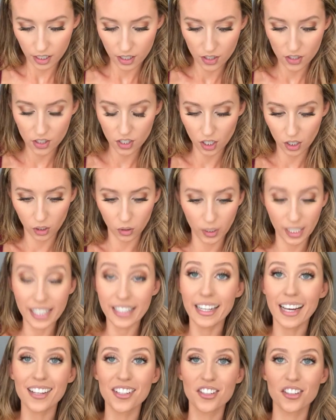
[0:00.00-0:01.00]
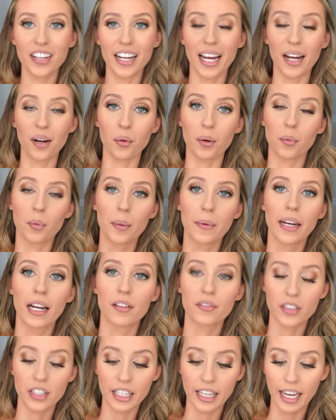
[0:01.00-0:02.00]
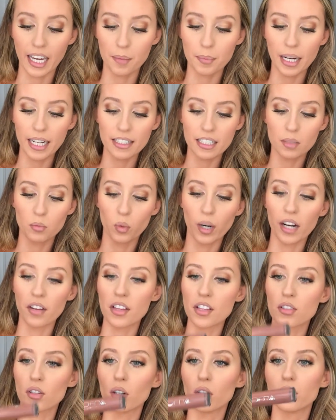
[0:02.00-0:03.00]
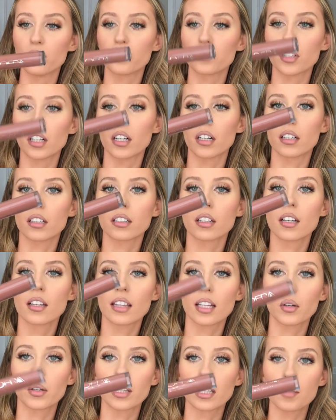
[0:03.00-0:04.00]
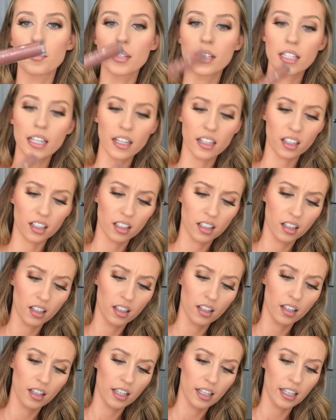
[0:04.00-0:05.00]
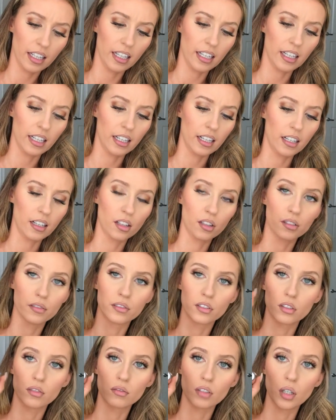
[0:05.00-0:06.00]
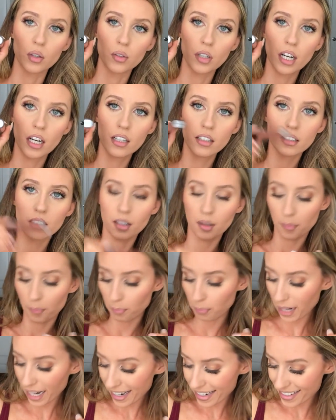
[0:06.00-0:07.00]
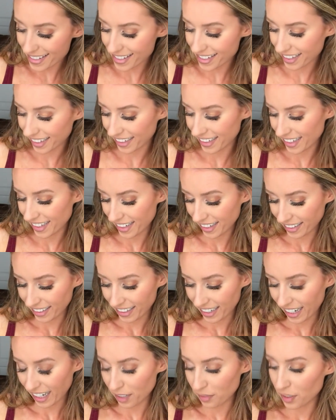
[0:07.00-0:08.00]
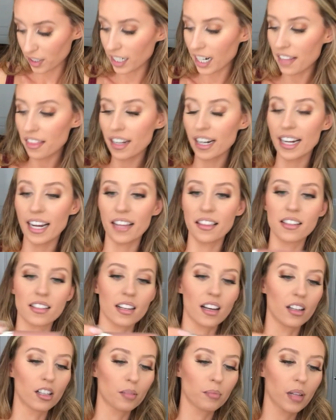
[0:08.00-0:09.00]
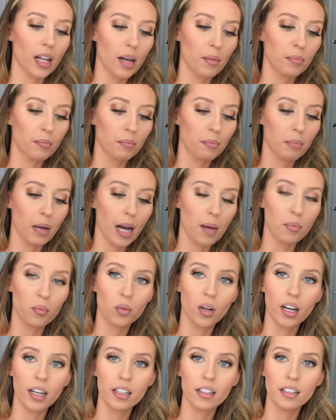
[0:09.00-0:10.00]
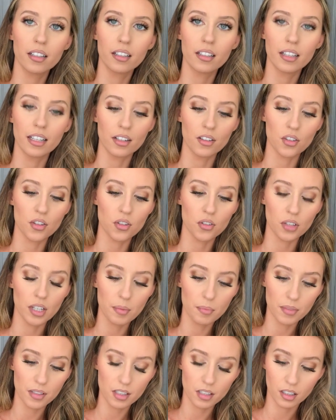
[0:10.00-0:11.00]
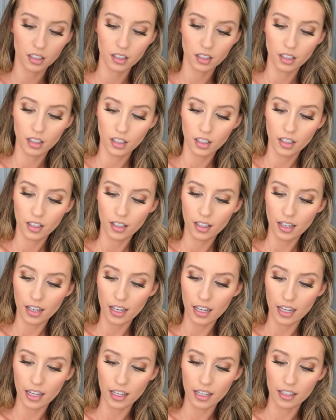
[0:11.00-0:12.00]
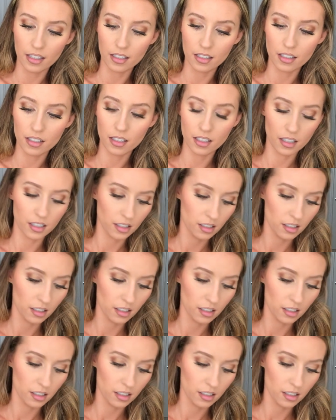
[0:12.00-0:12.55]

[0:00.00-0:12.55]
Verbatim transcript: so yesterday when we went out for the game, I did wear this Ofra liquid lipstick in Verona, but I forgot that I had this ColourPop one in Stripped and